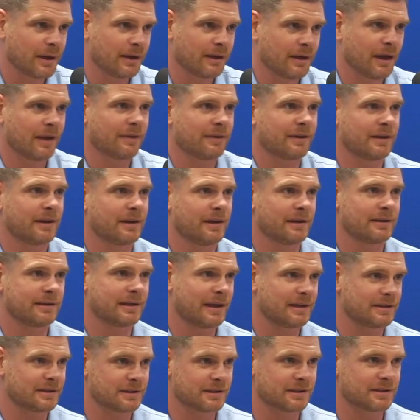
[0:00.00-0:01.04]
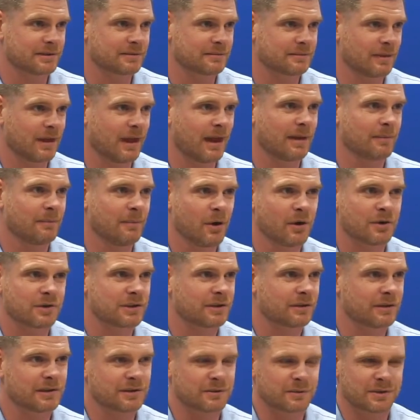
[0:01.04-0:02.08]
not the kid that's just lying
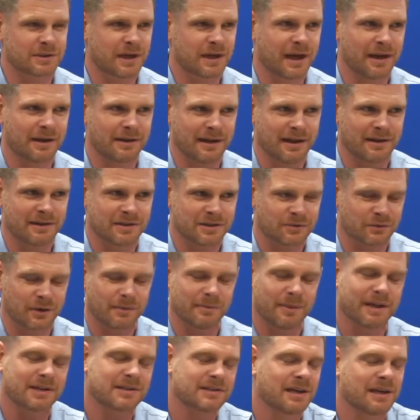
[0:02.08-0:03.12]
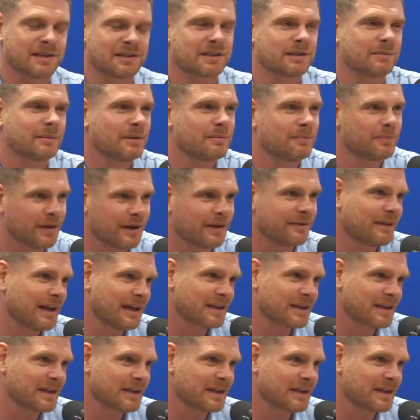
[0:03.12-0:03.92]
motionless, which that doesn't really make sense to me, but that's what